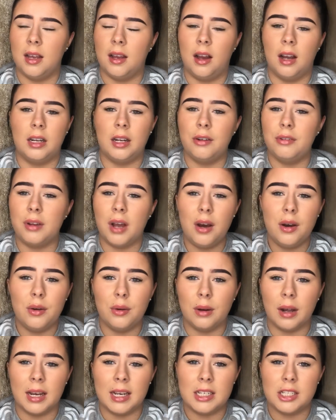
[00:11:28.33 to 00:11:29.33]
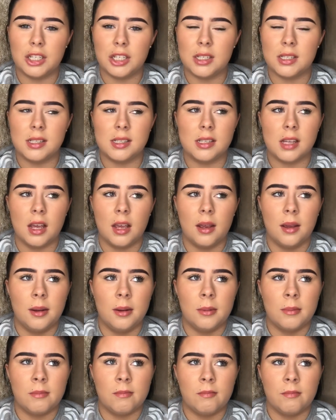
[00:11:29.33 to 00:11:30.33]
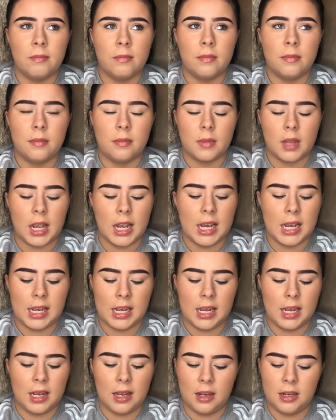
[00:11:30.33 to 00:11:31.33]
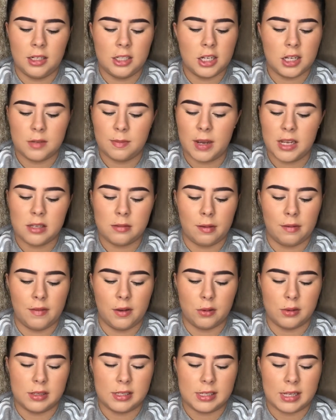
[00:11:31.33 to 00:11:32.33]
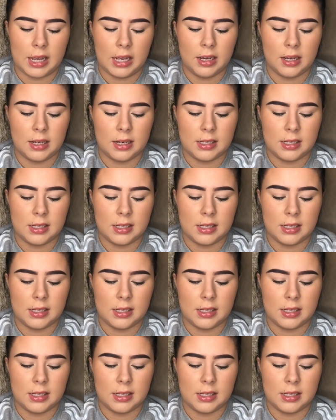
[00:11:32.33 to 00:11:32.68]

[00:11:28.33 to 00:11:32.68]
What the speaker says: I don't know, like, it's just, it just makes me feel sick.